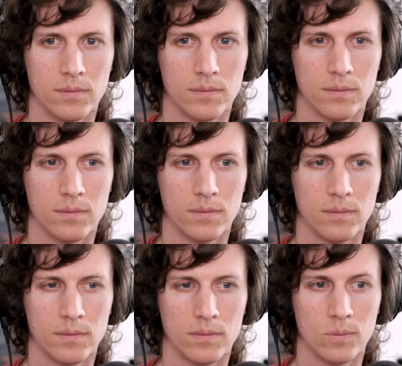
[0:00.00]

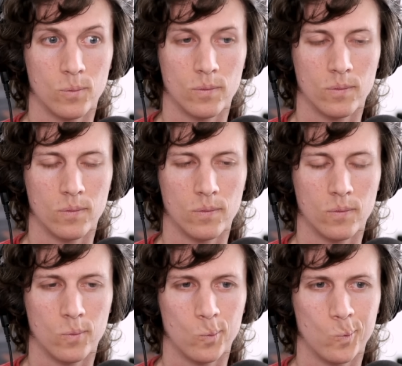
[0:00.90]

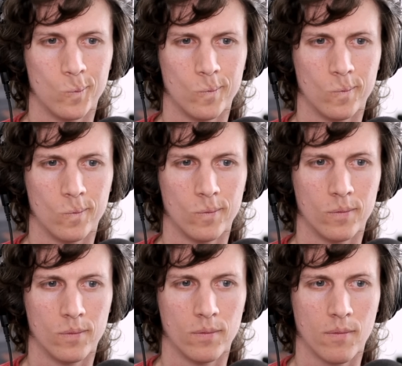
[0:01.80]

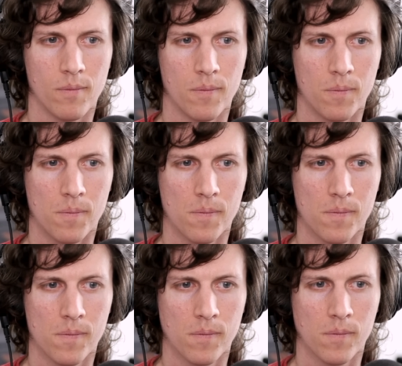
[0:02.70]

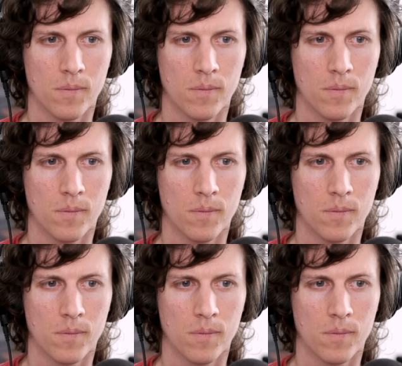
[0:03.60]
No words are spoken by the person on screen.